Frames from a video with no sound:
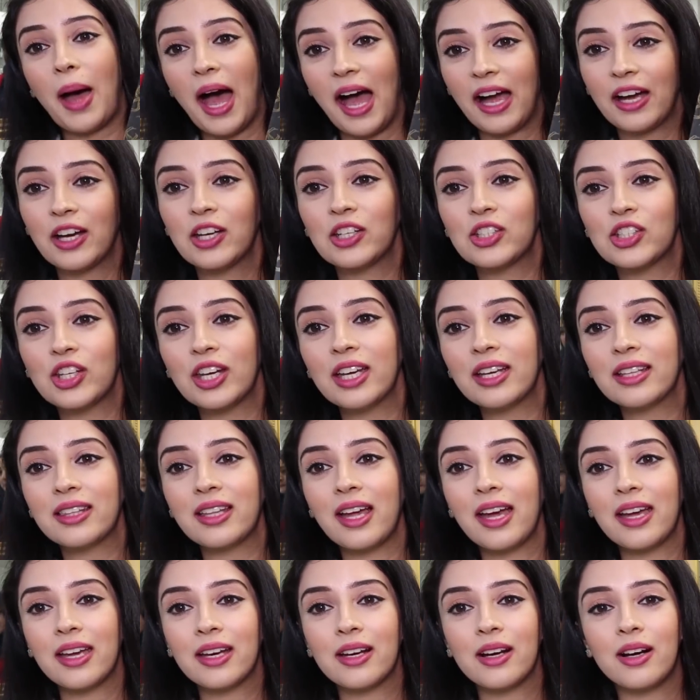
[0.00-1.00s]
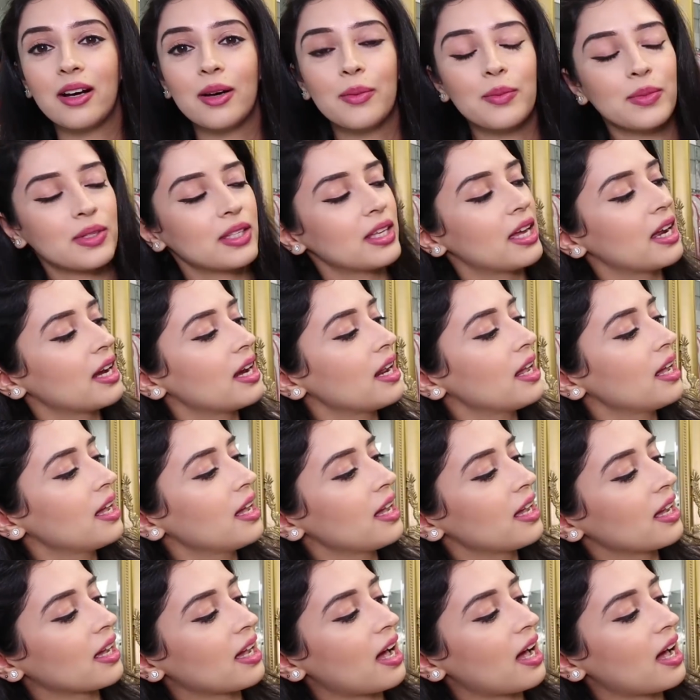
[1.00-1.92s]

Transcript: packaging that it comes in.